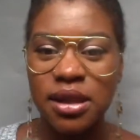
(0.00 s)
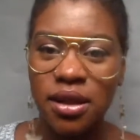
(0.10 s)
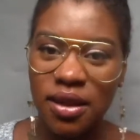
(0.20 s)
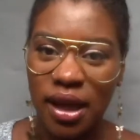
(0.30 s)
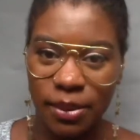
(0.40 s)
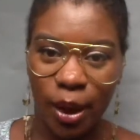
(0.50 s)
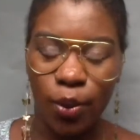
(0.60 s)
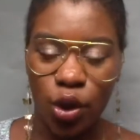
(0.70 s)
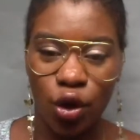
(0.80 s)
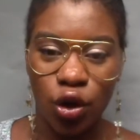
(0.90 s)
thinking about
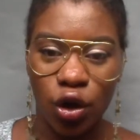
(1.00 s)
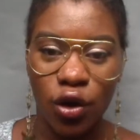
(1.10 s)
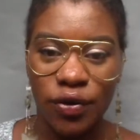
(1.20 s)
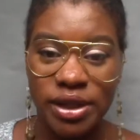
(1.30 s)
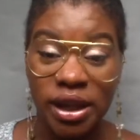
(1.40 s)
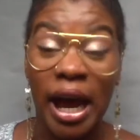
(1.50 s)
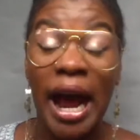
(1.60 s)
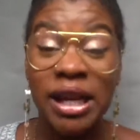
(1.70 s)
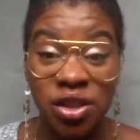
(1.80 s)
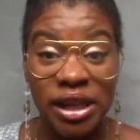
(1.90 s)
what you're going to cook for dinner.
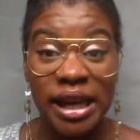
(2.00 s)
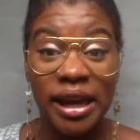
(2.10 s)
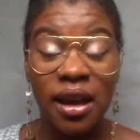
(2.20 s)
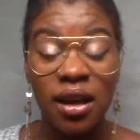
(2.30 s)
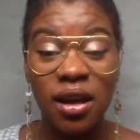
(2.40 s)
Actually